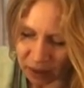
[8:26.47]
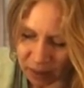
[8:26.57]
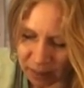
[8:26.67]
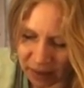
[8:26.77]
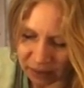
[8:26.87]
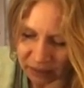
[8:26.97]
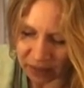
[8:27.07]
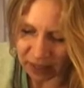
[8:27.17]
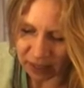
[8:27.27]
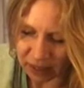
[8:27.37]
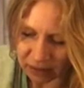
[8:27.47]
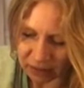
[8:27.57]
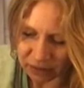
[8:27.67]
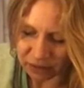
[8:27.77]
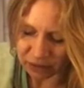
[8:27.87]
Back of the
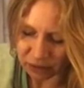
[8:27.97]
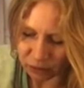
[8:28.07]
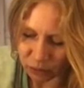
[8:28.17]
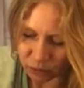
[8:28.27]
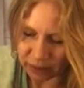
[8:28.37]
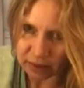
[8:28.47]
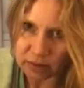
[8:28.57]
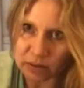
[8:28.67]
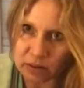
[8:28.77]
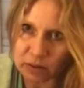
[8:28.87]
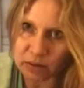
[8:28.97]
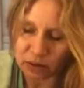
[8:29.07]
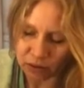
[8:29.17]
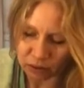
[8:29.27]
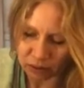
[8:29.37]
hand, wrist,
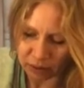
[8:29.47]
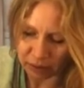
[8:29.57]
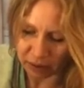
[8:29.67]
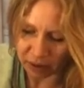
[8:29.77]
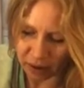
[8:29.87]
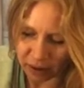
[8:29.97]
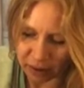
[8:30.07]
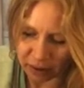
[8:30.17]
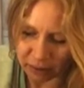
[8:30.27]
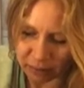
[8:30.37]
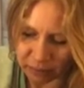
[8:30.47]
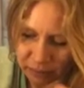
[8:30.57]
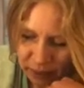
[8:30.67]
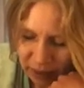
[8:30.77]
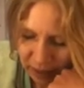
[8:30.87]
lower arm,
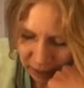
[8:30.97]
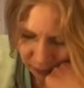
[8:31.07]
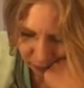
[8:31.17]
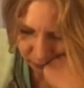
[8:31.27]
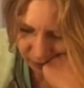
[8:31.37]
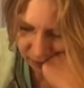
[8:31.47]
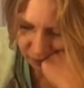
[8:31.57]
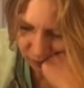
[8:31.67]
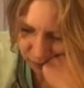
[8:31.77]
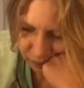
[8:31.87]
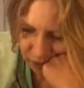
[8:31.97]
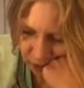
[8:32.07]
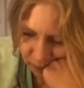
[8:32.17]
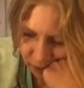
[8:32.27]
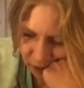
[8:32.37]
elbow,
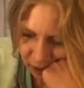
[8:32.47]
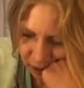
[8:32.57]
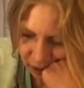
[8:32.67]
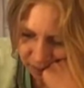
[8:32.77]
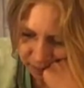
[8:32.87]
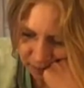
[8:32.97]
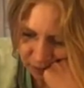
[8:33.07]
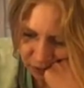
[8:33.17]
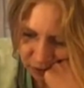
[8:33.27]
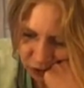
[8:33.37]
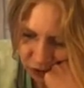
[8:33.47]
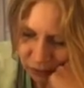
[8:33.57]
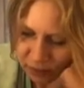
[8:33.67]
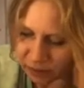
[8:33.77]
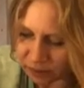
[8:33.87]
upper arm,
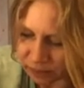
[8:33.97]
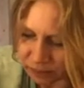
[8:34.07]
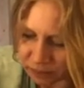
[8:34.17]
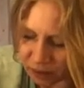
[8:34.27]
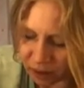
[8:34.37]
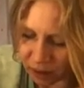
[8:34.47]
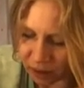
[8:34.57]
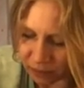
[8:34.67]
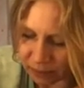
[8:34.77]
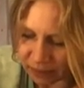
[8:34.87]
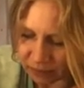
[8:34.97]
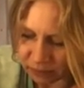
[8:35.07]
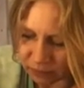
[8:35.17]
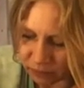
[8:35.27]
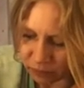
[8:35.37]
shoulder, armpit,
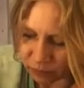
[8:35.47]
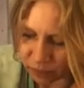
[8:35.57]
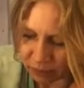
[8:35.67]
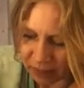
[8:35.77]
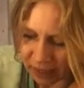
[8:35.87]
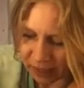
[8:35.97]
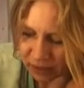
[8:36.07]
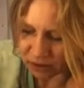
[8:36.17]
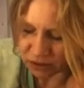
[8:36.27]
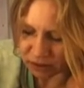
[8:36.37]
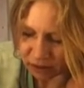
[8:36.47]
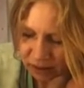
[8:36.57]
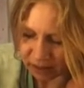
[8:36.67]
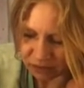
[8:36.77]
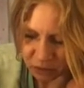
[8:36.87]
rib cage, the
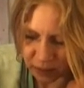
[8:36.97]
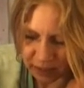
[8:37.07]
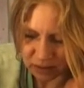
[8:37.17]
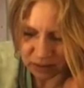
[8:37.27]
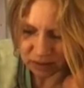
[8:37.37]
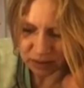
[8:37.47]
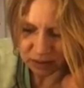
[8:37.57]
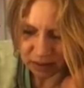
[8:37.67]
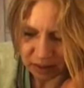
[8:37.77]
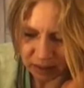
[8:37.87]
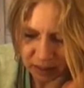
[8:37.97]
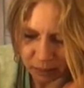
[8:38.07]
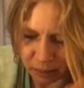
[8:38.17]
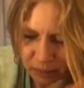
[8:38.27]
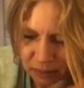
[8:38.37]
left waist, hip,